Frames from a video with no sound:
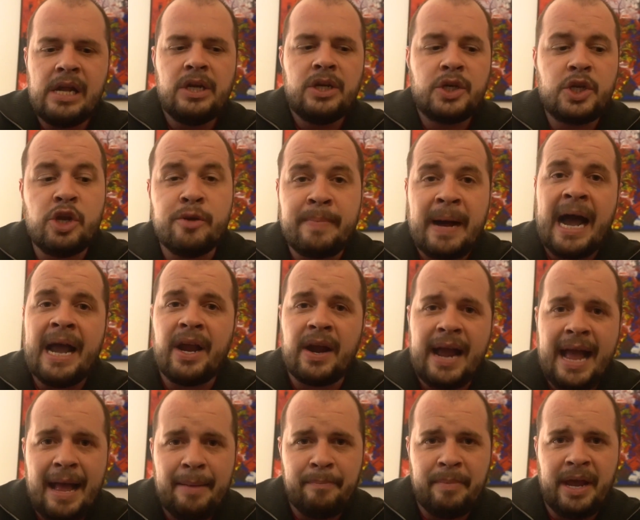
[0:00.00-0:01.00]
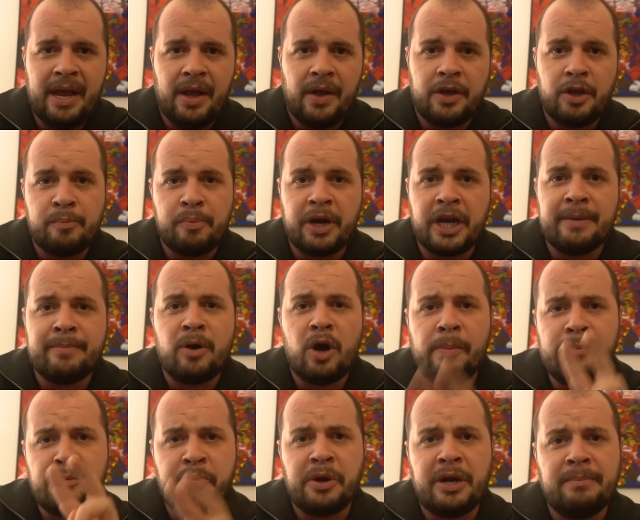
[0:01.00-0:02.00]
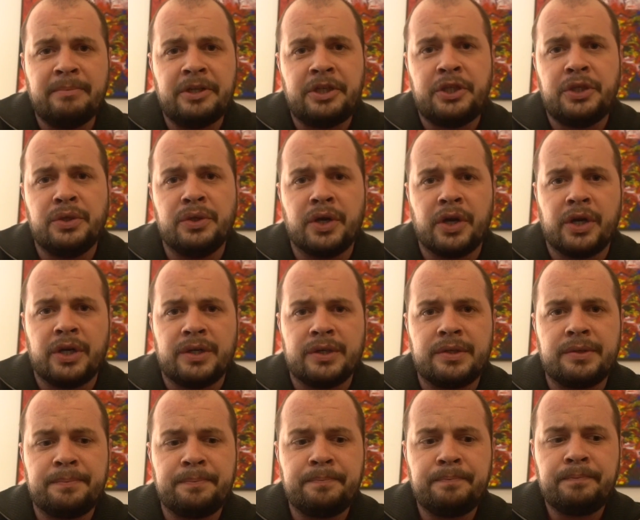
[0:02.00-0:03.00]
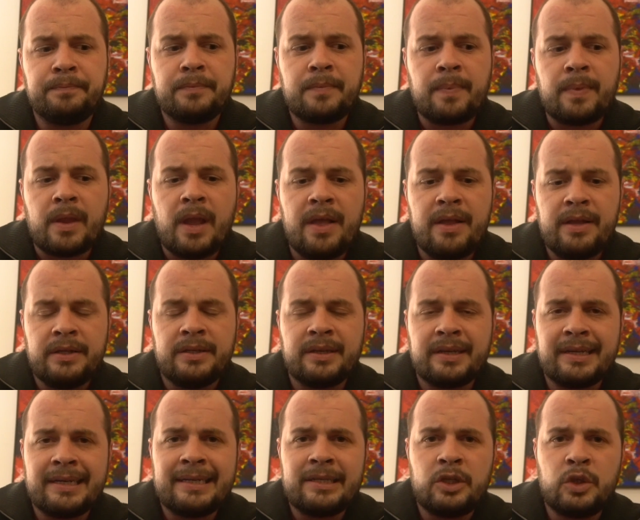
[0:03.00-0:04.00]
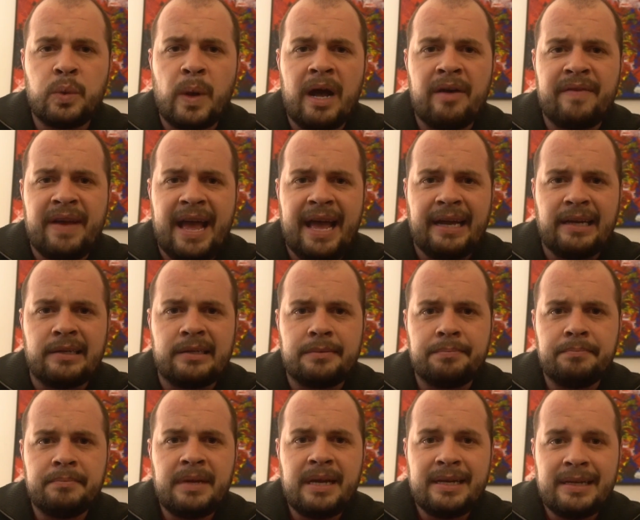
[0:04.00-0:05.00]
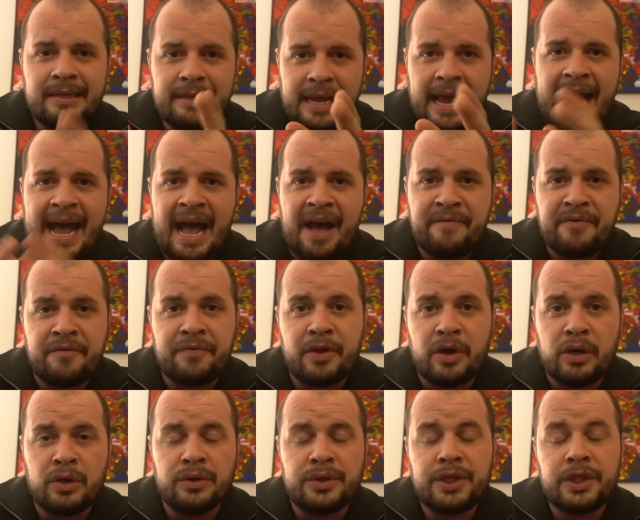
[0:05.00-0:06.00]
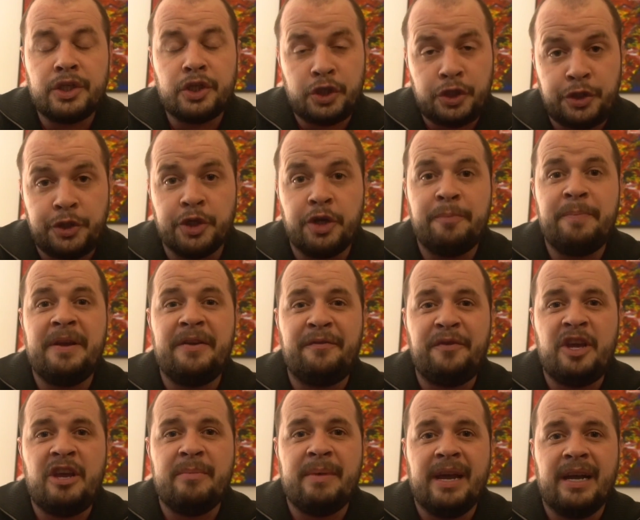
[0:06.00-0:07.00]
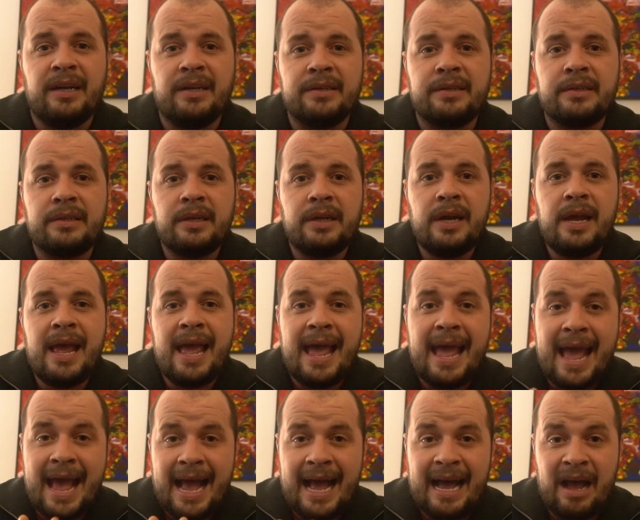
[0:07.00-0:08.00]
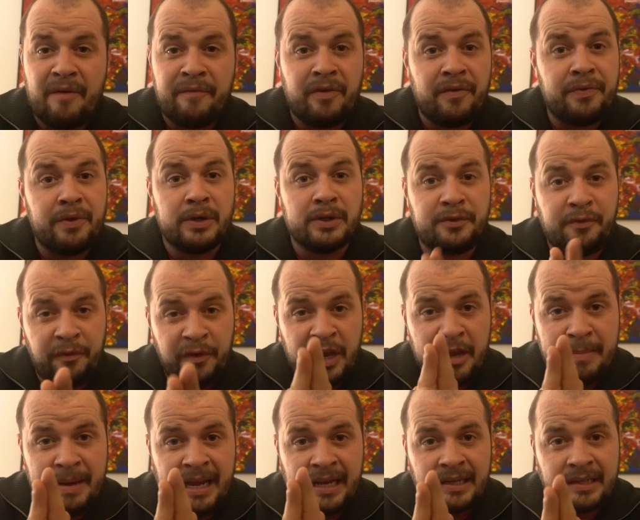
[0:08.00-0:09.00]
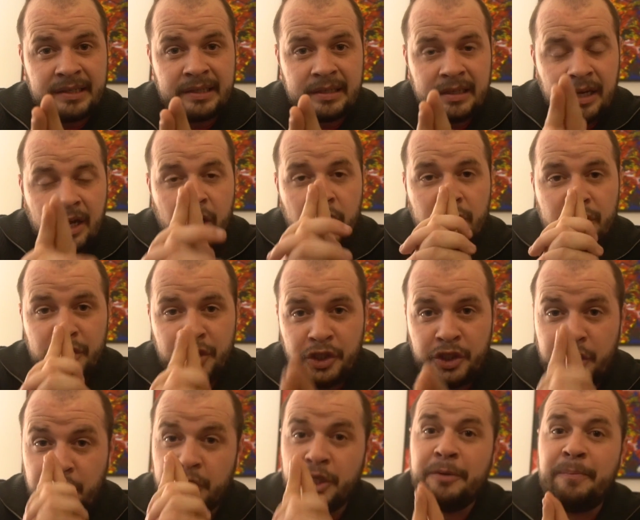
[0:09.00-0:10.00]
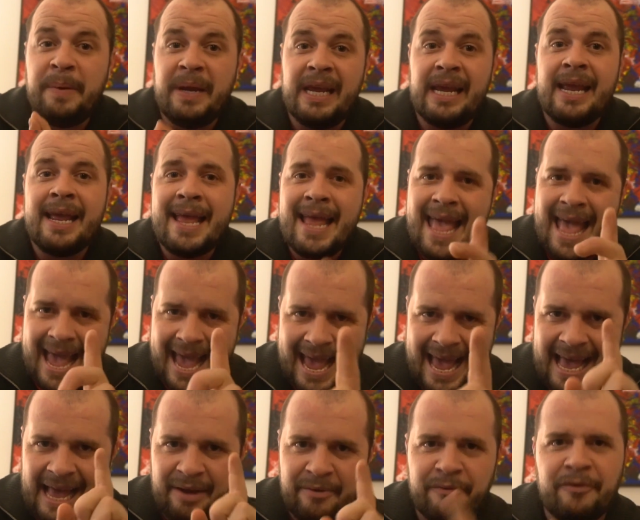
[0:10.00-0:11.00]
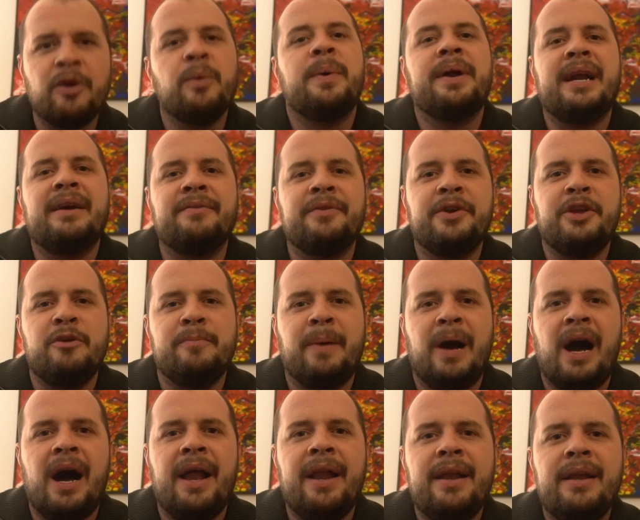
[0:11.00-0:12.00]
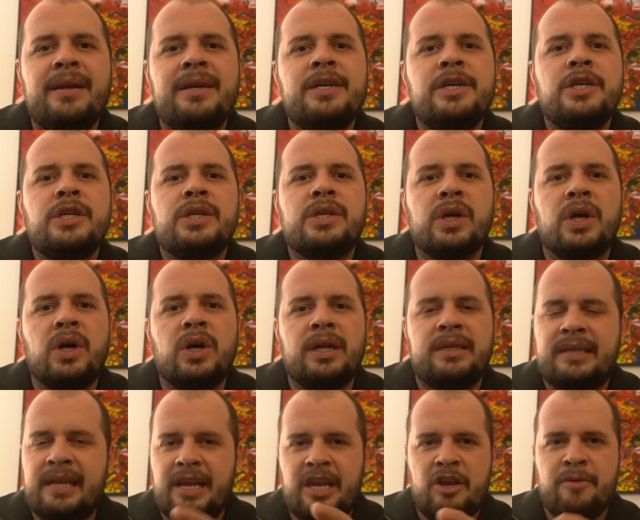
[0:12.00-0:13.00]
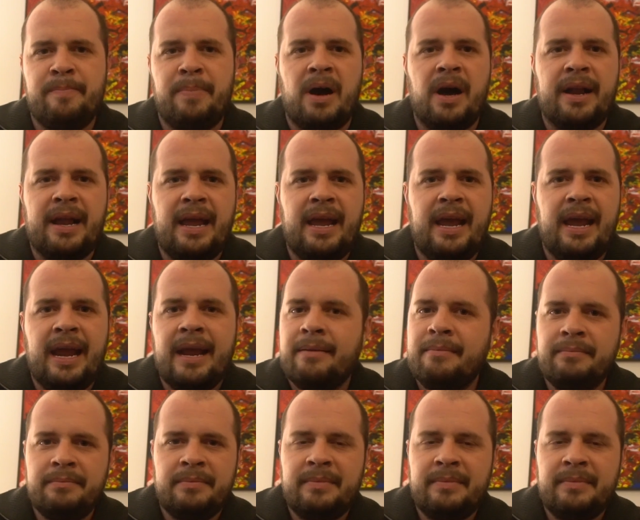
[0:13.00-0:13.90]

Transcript: So you buy your het male, you bring him home, you breed him to 2 girls. 12 eggs. Half of those should be females. Half of those females should be het for whatever you bought. So let's say you bought a